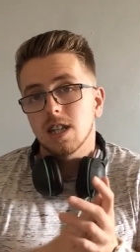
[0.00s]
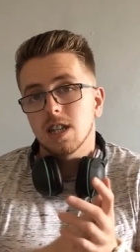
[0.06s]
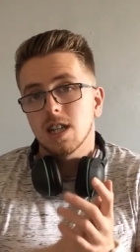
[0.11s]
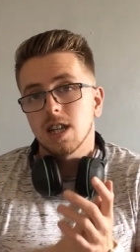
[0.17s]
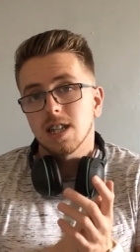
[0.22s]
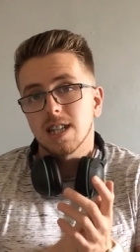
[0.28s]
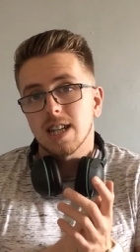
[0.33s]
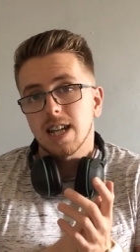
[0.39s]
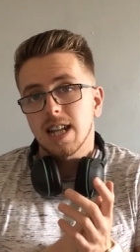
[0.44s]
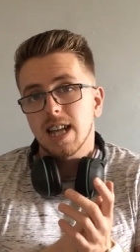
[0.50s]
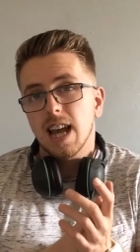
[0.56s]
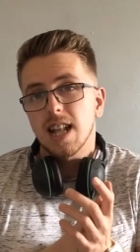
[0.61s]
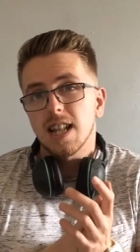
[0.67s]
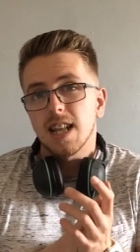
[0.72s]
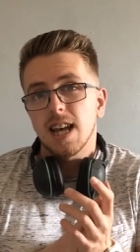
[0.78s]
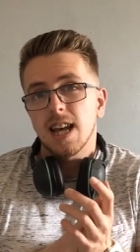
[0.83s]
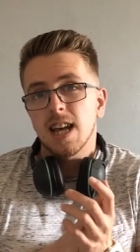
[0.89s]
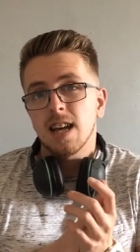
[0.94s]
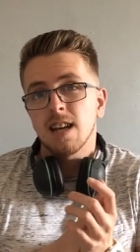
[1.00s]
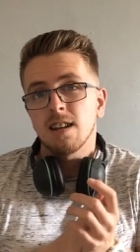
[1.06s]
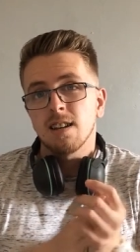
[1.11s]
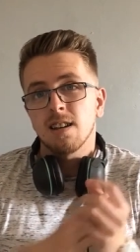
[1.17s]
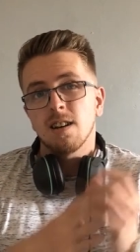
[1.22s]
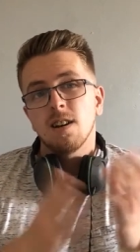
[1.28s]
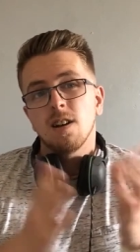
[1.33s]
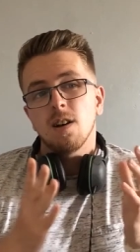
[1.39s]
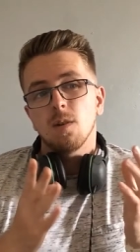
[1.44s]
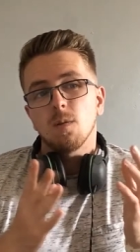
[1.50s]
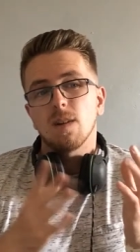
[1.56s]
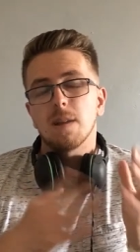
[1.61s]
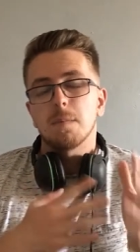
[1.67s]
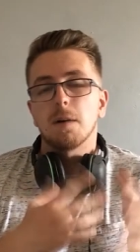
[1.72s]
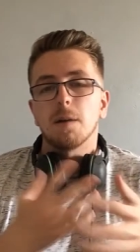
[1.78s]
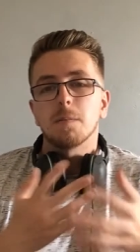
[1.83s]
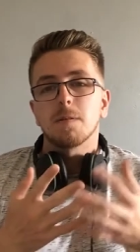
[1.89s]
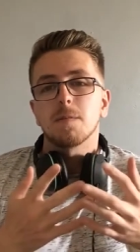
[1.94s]
just at the end there when
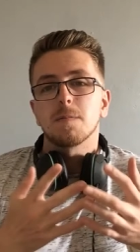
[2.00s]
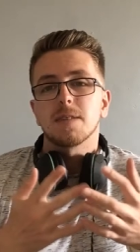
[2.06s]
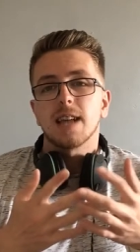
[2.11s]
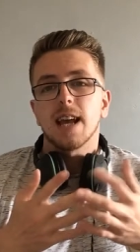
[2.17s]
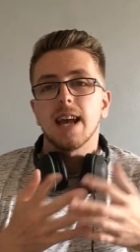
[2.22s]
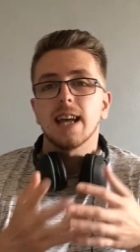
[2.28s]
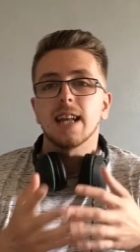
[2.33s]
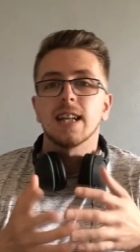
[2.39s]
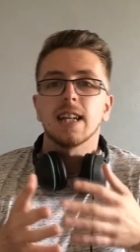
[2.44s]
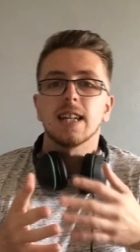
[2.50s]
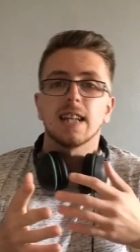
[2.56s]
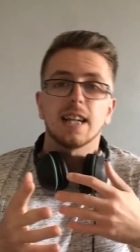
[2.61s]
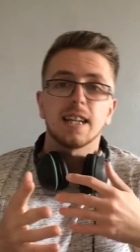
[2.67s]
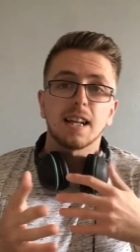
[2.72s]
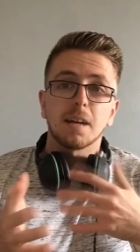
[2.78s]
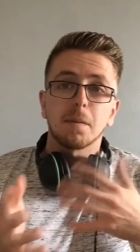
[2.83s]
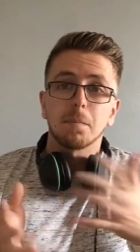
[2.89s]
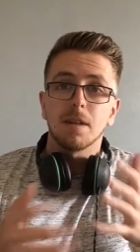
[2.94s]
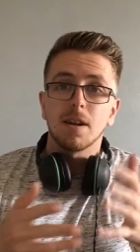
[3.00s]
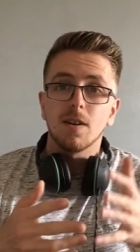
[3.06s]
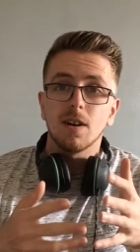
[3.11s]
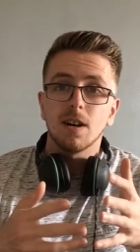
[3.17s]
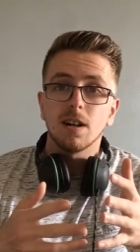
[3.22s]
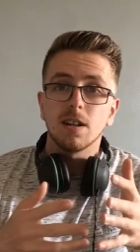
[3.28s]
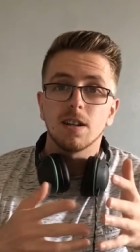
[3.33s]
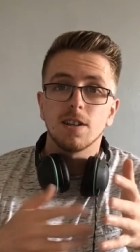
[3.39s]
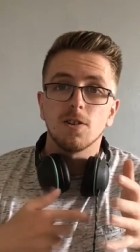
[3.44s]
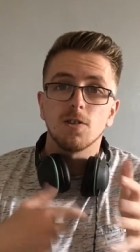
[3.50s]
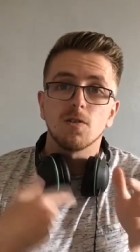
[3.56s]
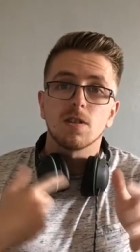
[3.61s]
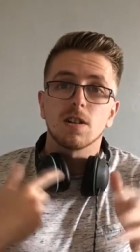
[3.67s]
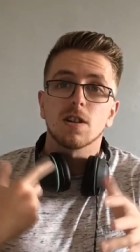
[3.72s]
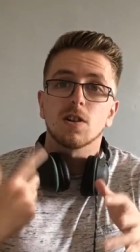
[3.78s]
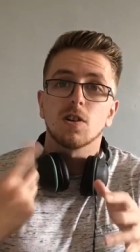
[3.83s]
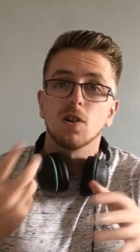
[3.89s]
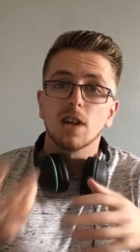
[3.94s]
it popped up saying that the computer
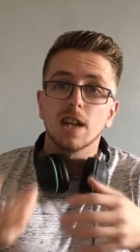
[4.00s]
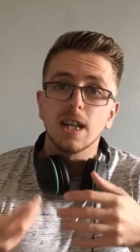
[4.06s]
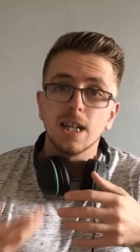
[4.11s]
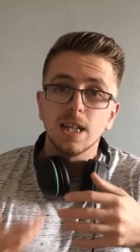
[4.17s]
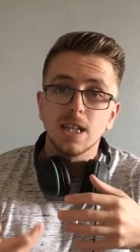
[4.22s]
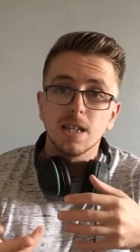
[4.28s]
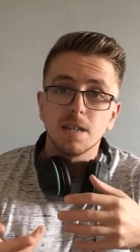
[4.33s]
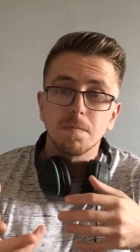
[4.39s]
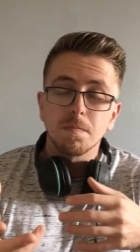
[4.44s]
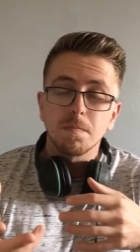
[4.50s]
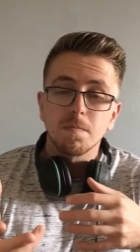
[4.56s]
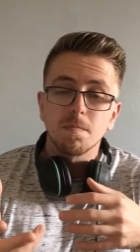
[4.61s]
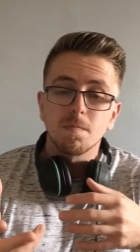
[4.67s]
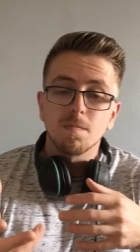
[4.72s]
used cookies.